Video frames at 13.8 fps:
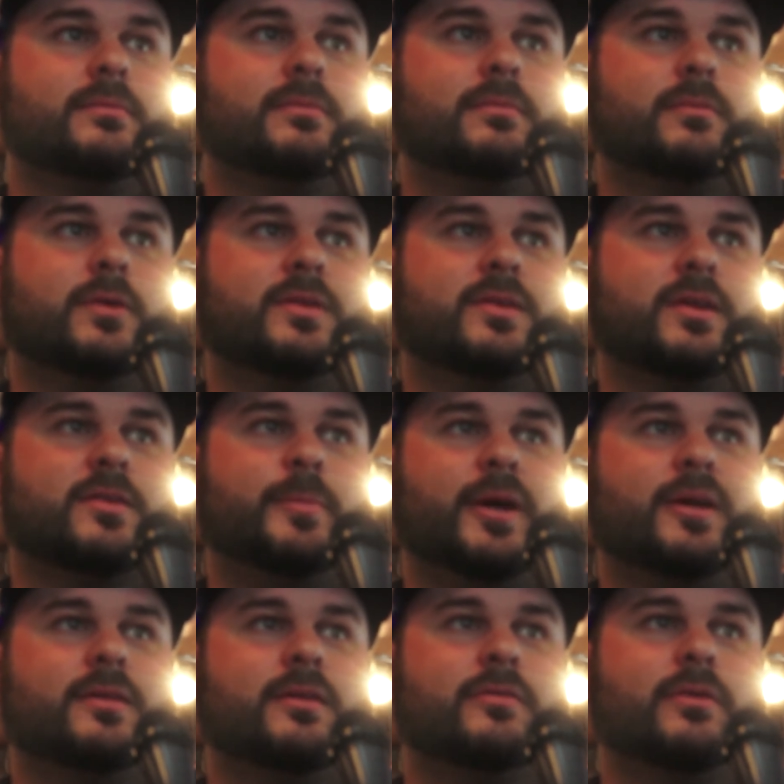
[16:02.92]
what's
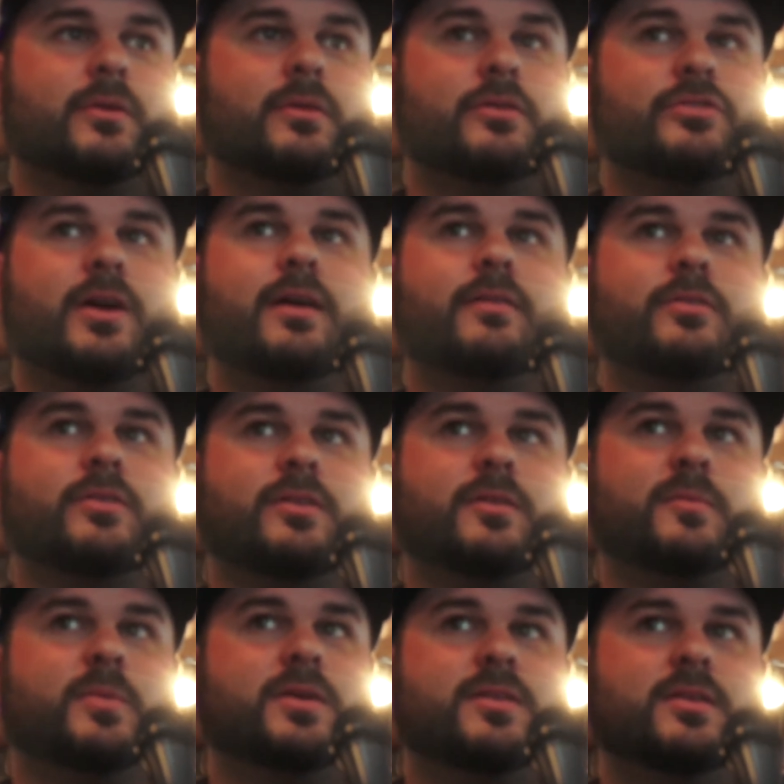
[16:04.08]
expected of all the drivers in the
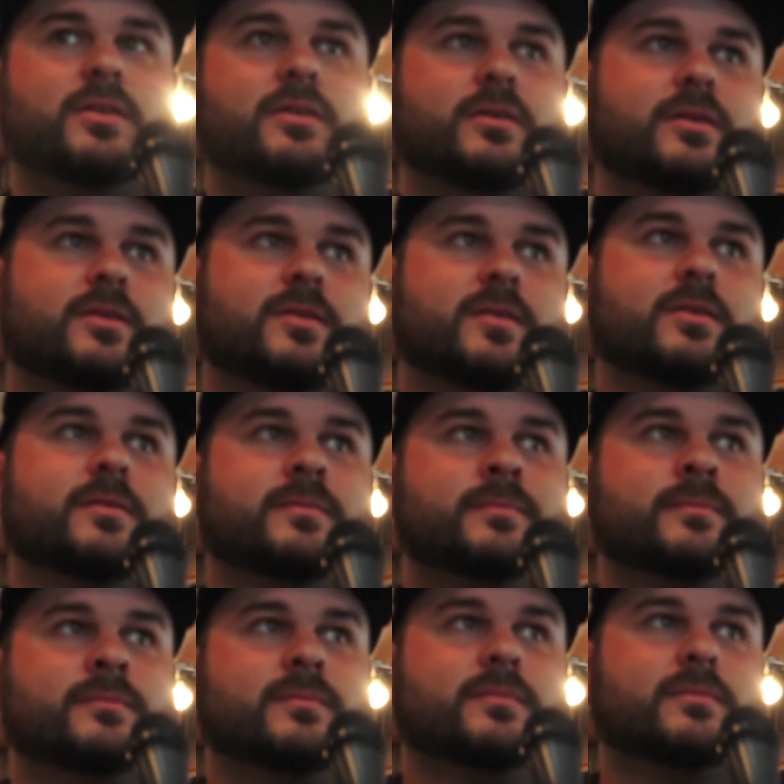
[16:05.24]
pits here,
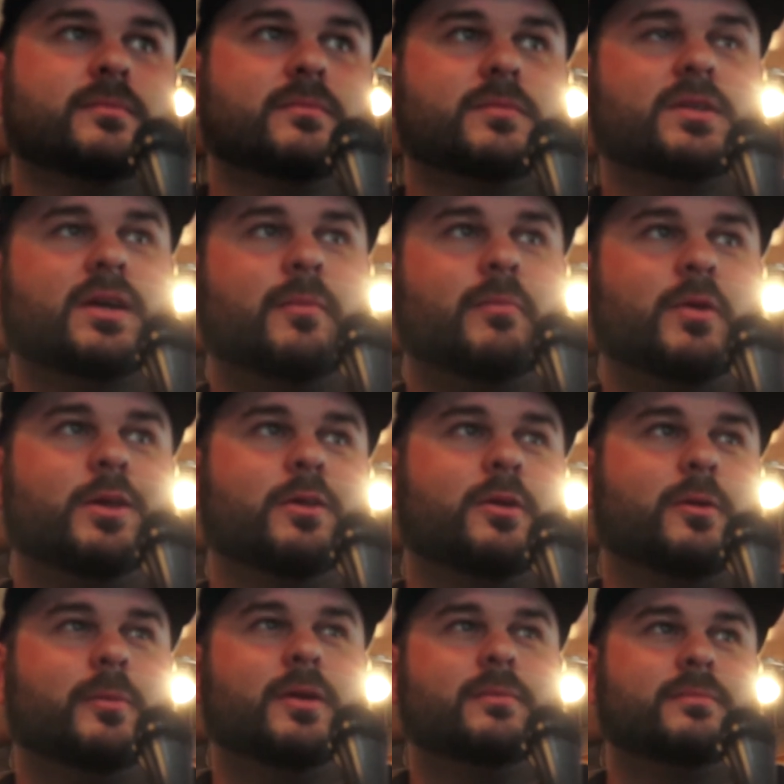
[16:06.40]
can be a little
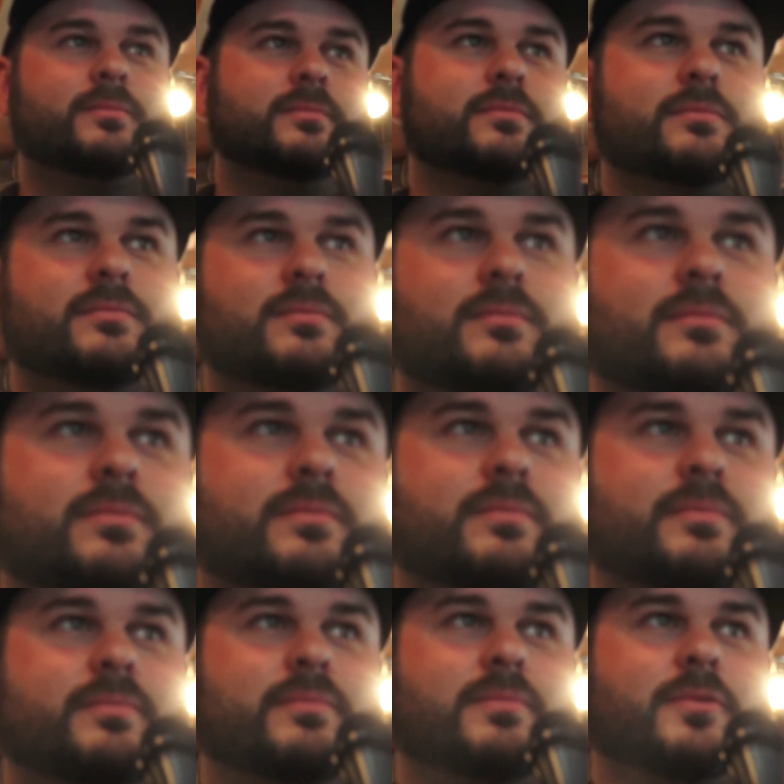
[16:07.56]
bit
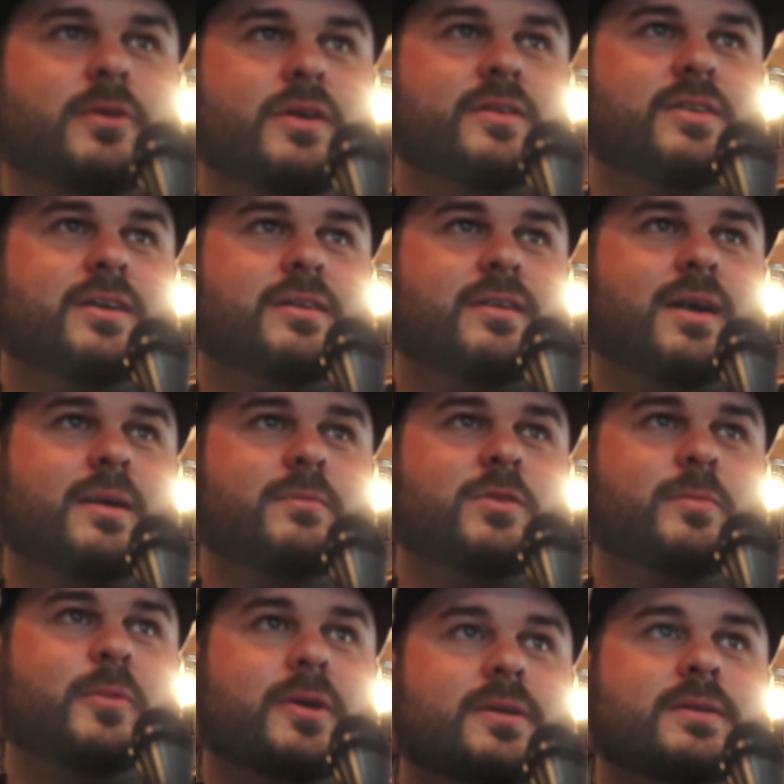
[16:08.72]
crazy at times,
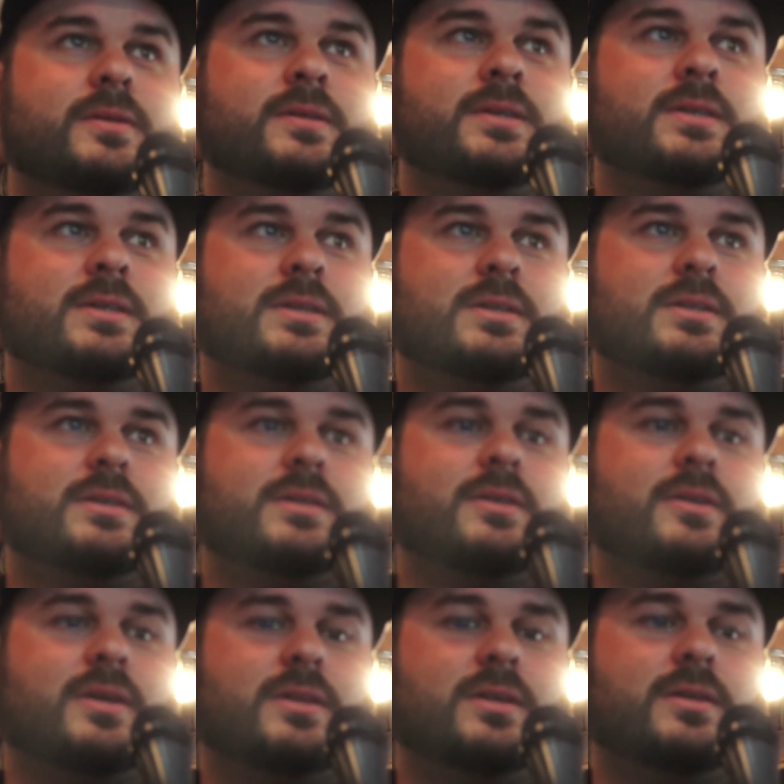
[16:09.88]
but
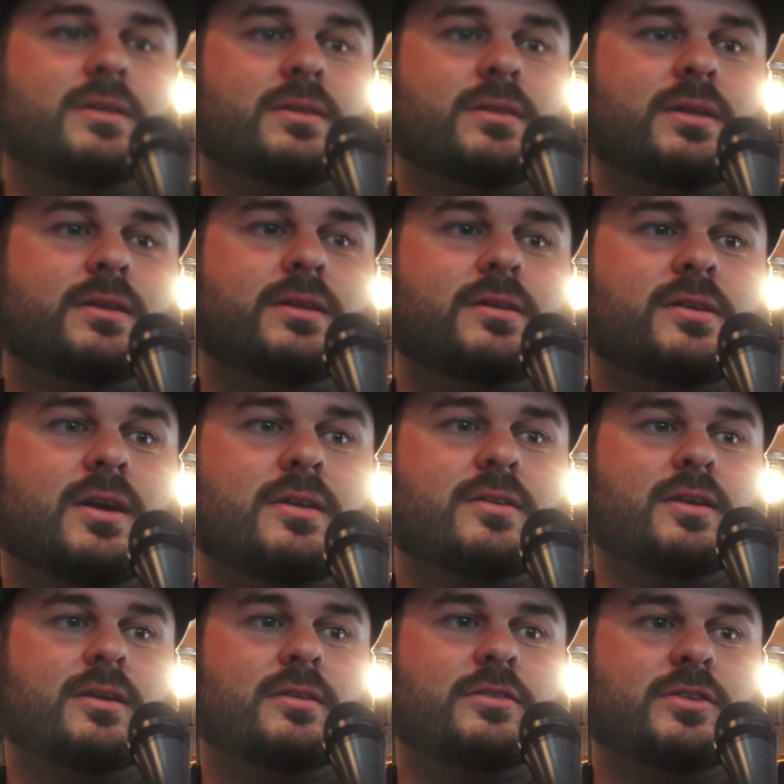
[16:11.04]
I think these guys
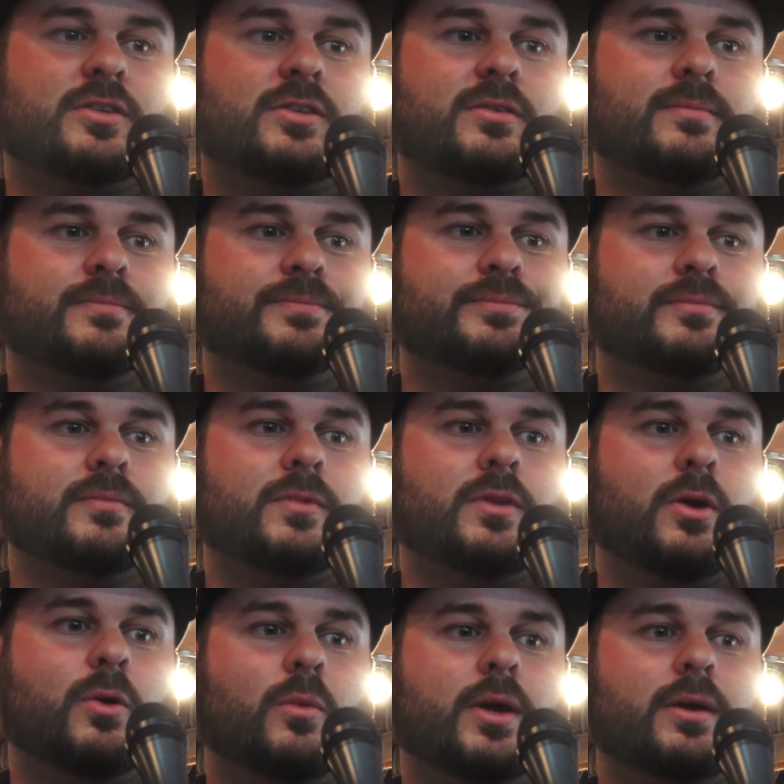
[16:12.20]
got to just
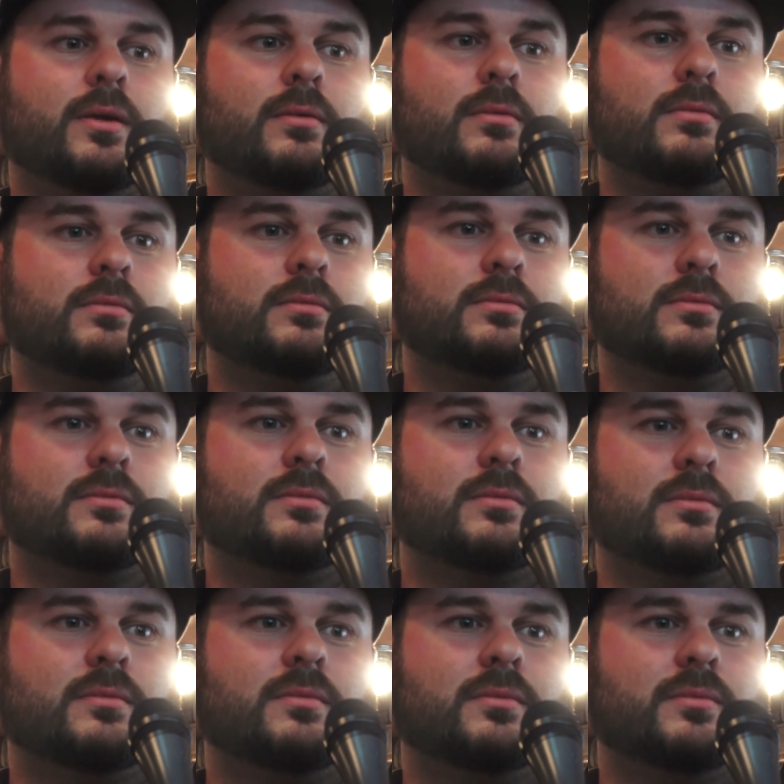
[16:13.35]
know when
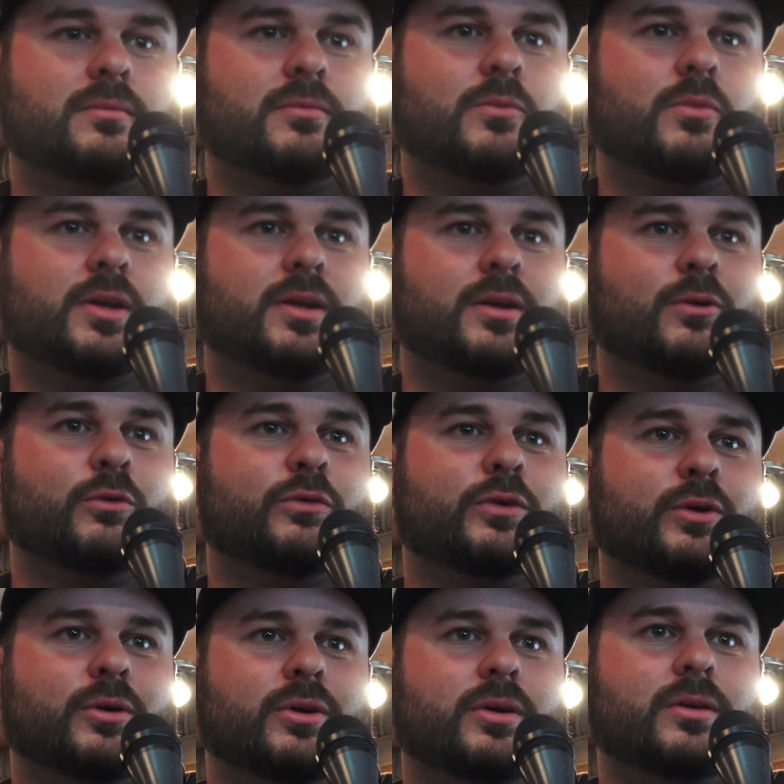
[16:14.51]
they don't
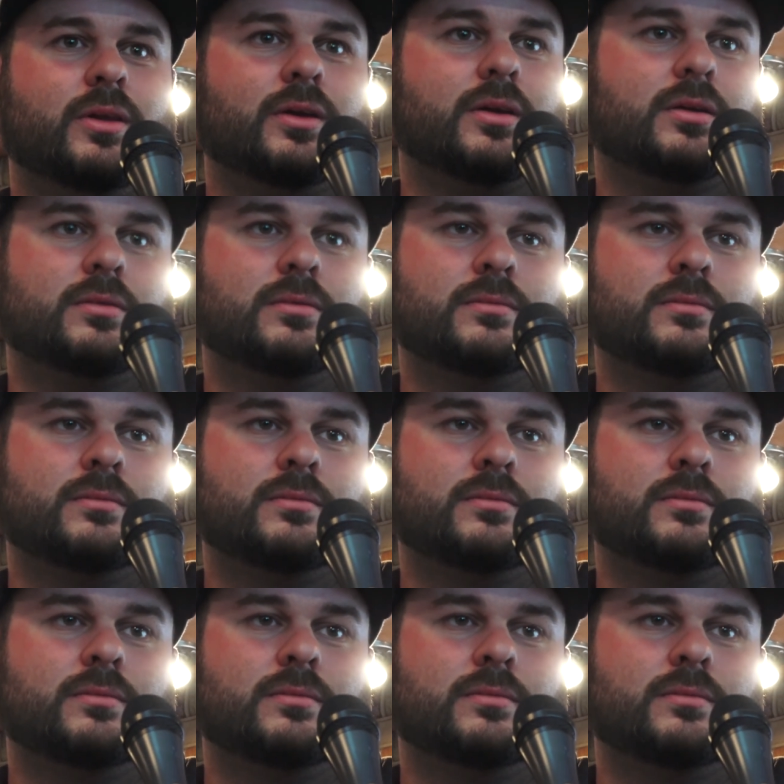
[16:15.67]
feel good, like